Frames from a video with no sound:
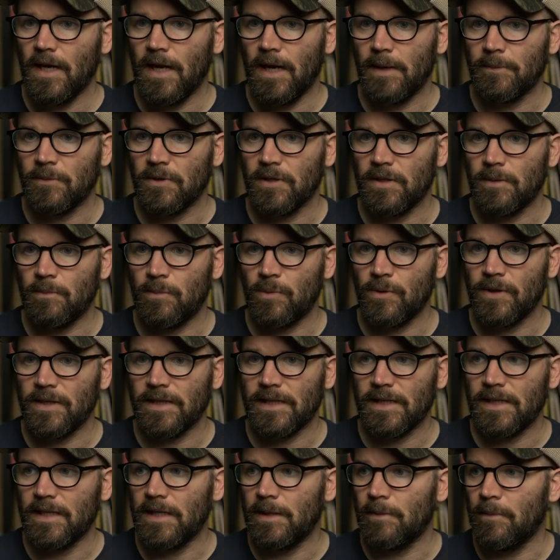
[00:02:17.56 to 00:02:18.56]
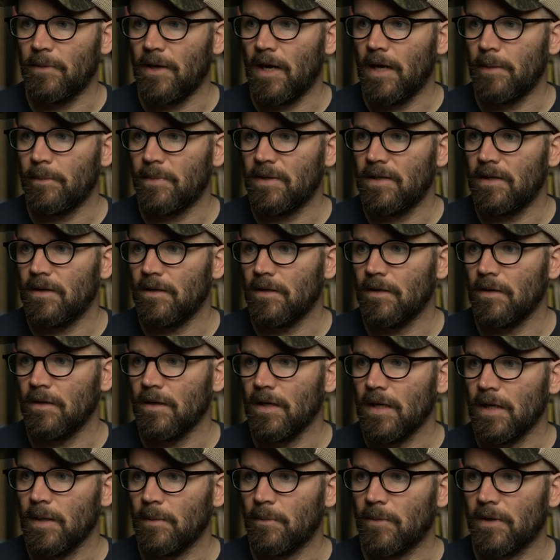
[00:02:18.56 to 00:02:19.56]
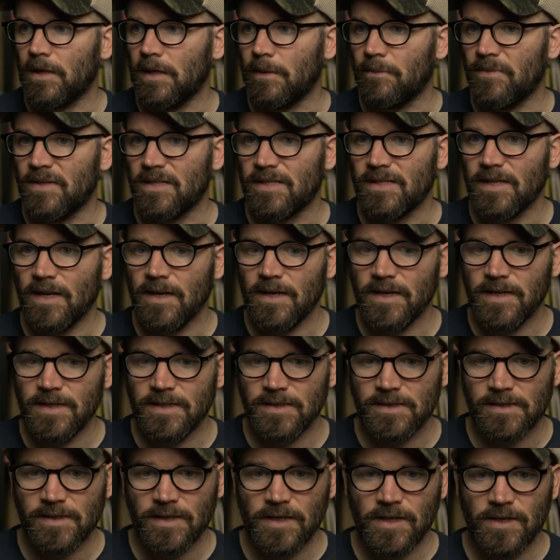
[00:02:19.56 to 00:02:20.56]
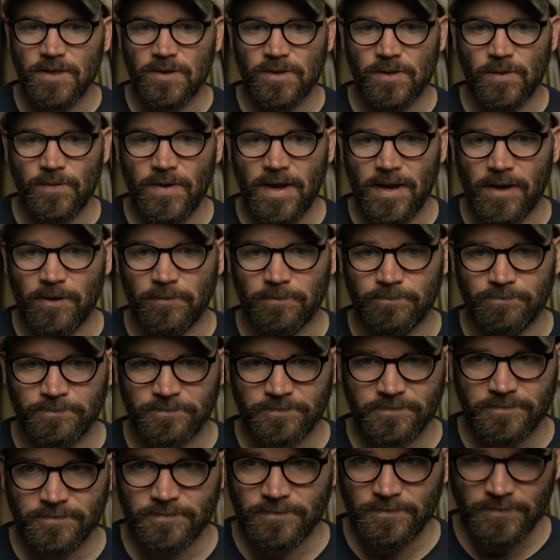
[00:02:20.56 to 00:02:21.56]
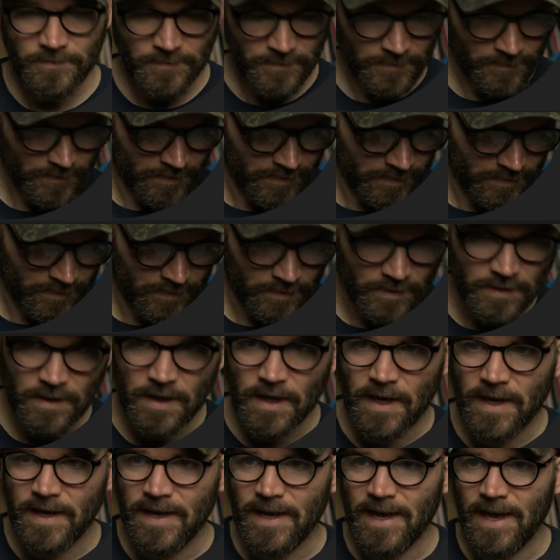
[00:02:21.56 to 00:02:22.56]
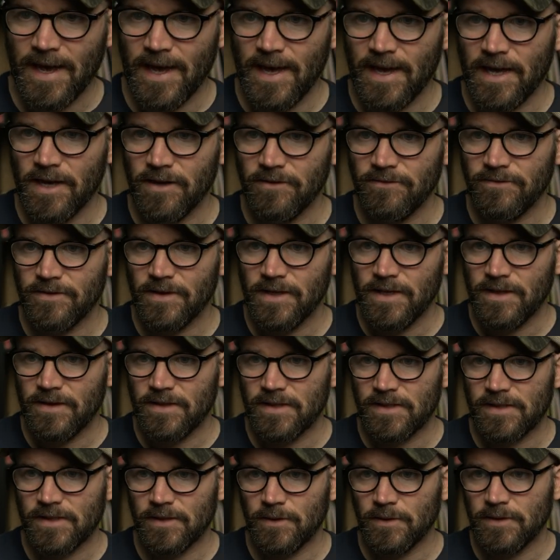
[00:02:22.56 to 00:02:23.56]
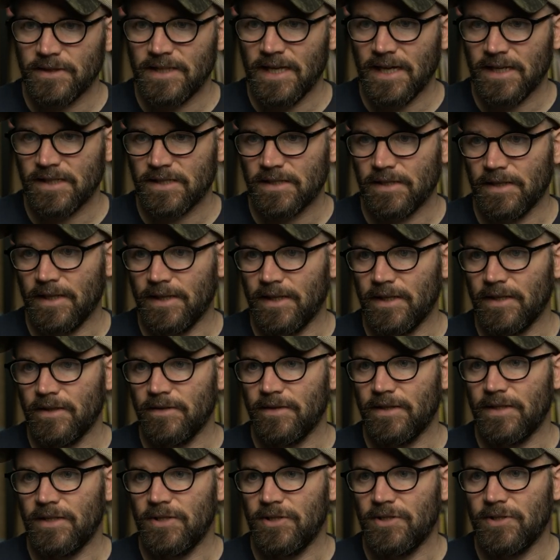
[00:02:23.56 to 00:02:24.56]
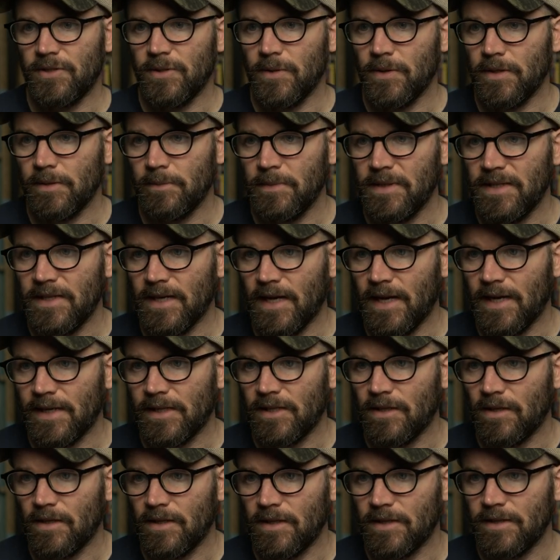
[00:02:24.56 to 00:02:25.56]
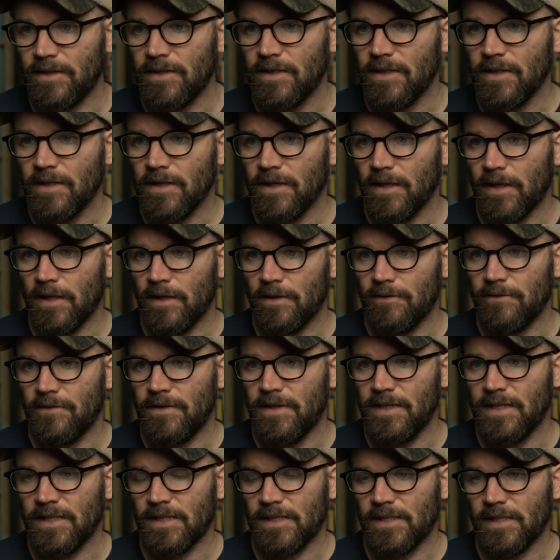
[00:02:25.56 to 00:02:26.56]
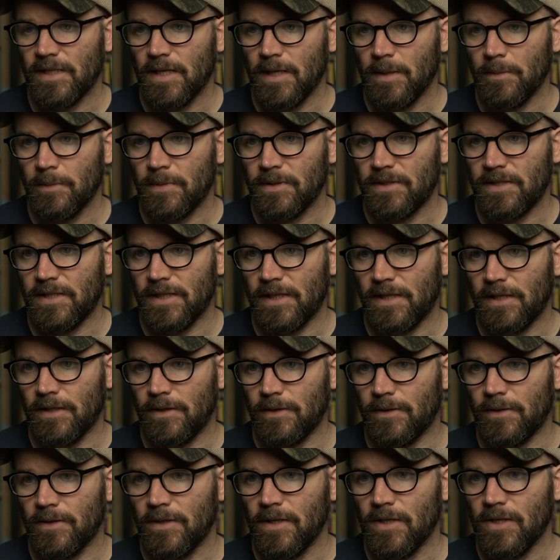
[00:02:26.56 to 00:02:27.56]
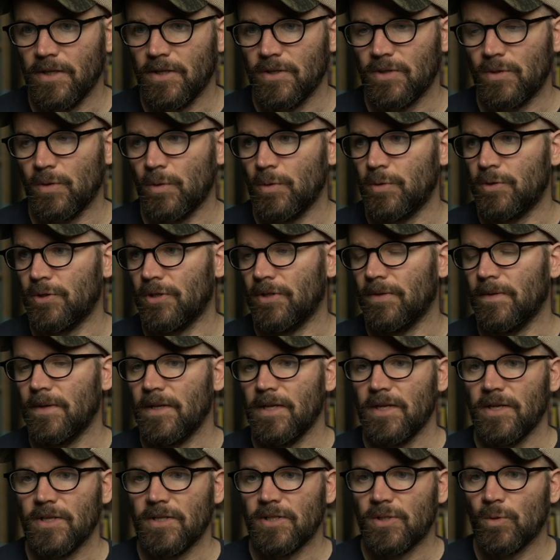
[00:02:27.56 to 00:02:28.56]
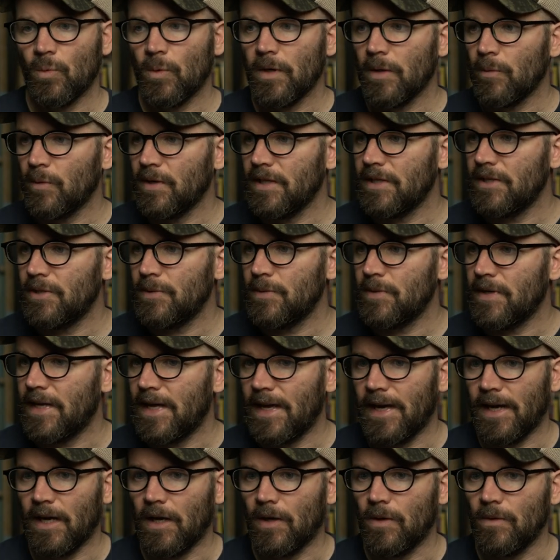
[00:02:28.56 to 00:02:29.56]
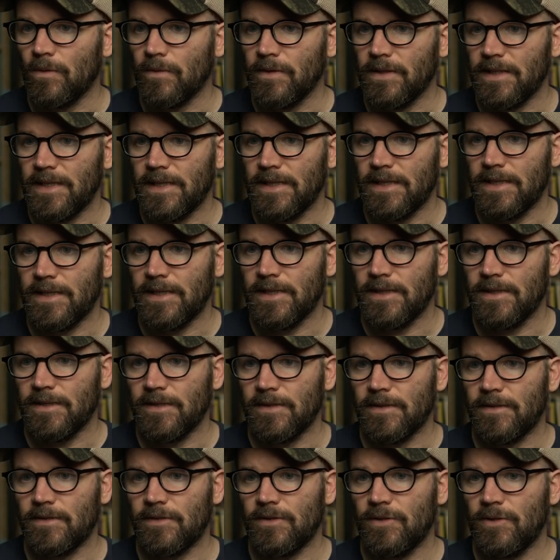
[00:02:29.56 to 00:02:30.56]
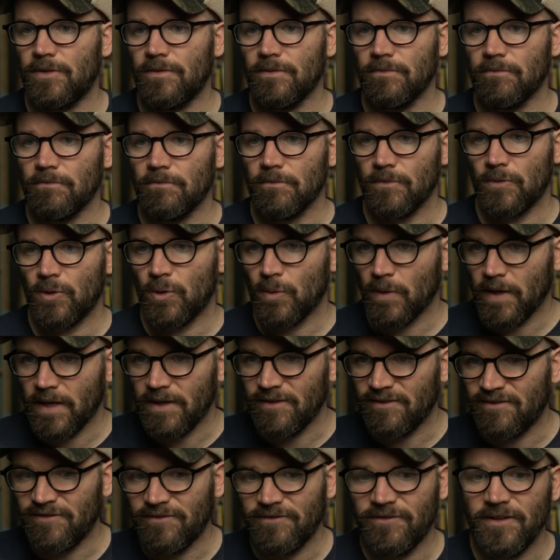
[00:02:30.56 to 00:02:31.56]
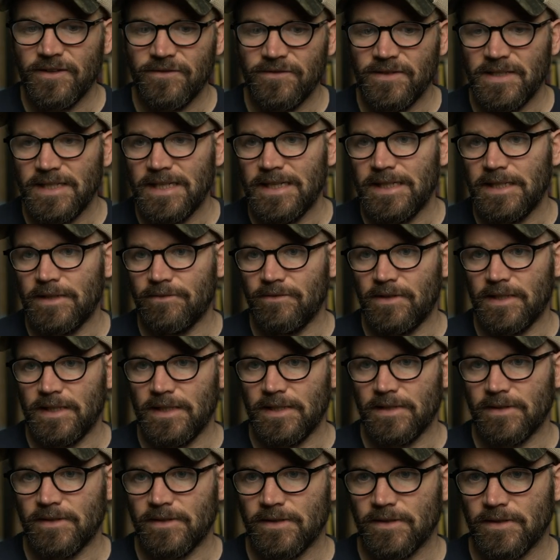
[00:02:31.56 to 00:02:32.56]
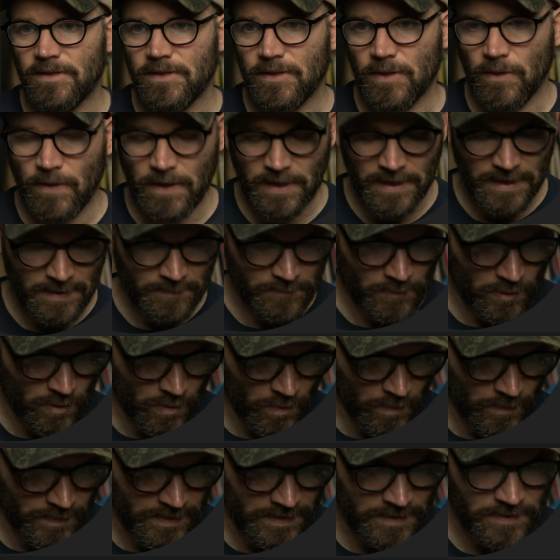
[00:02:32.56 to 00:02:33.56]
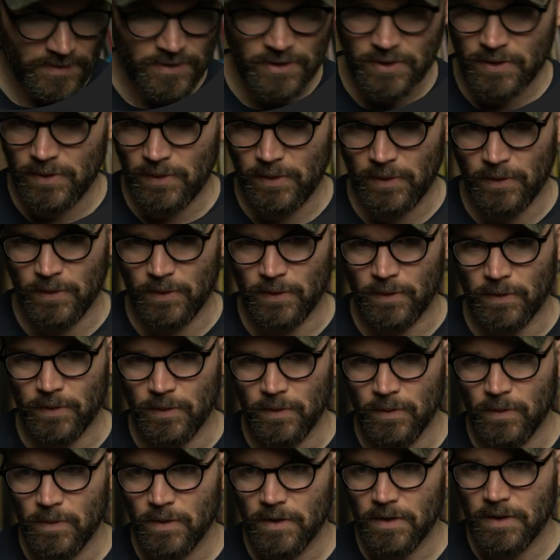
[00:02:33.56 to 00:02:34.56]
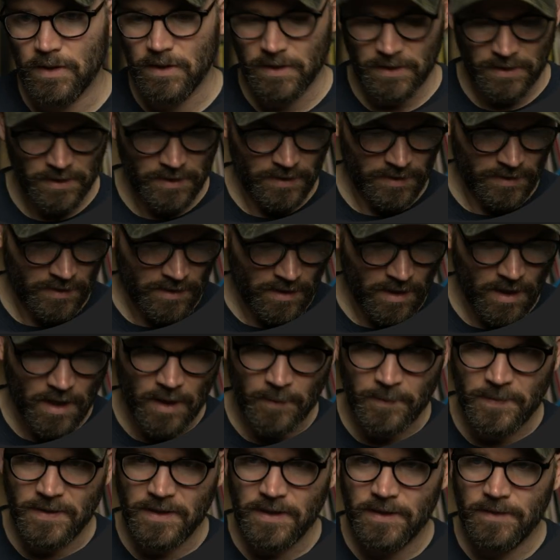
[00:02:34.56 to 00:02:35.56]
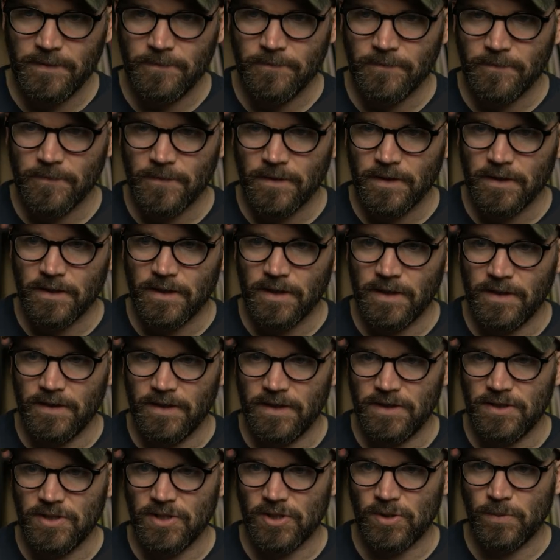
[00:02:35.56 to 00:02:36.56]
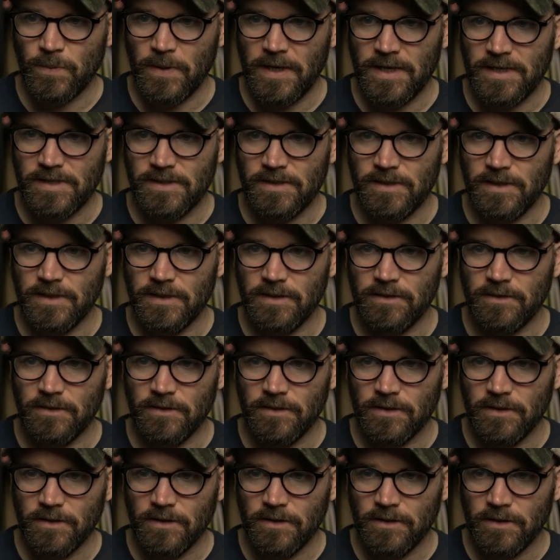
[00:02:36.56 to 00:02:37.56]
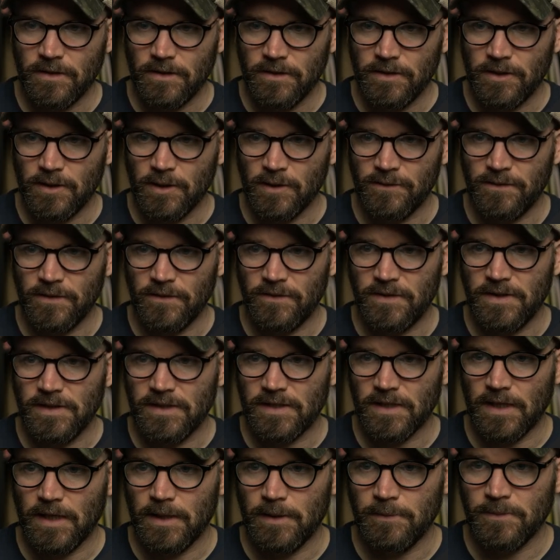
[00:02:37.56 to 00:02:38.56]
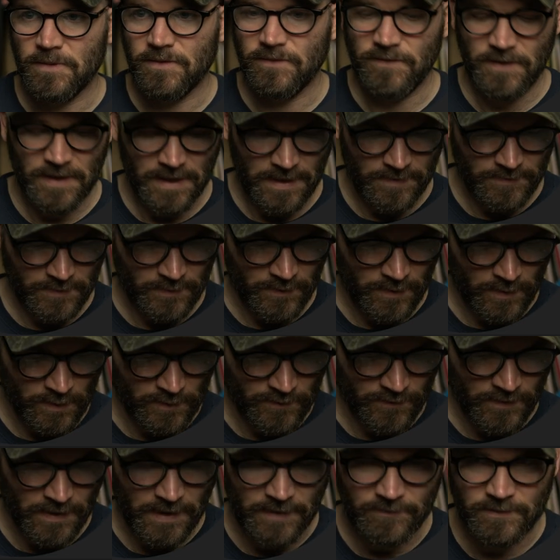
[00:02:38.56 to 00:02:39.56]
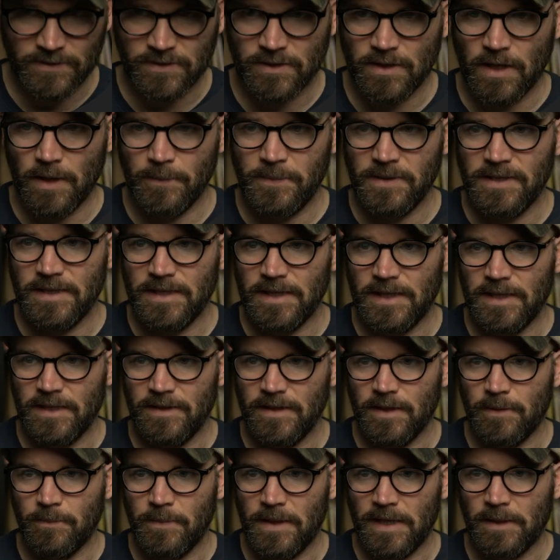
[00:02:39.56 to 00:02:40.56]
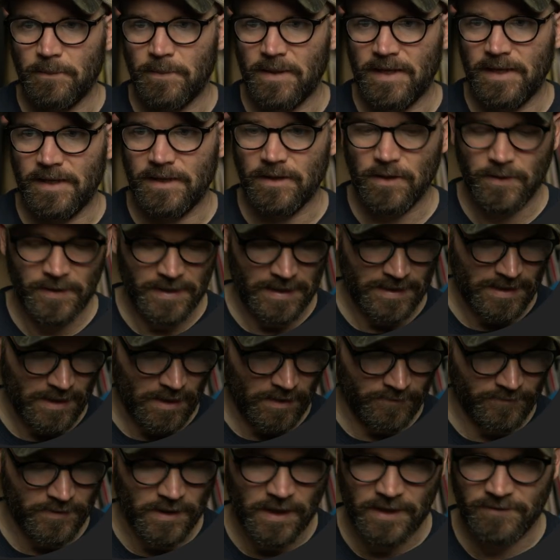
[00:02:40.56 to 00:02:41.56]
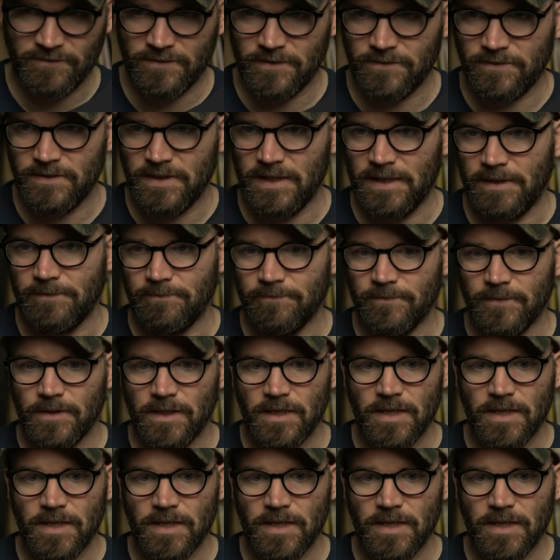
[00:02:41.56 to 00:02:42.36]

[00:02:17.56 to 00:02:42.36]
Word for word: I'm going to bring him up here, bring up the size. So now I have this little text layer that is showing me the icon of this particular soldier. So what I want to do now is create 15 of these. So I'm going to copy and then just paste it, you know, 15 times, 5. So there's 5. Let's copy it again and then bang, bang. Okay, now I've got 15.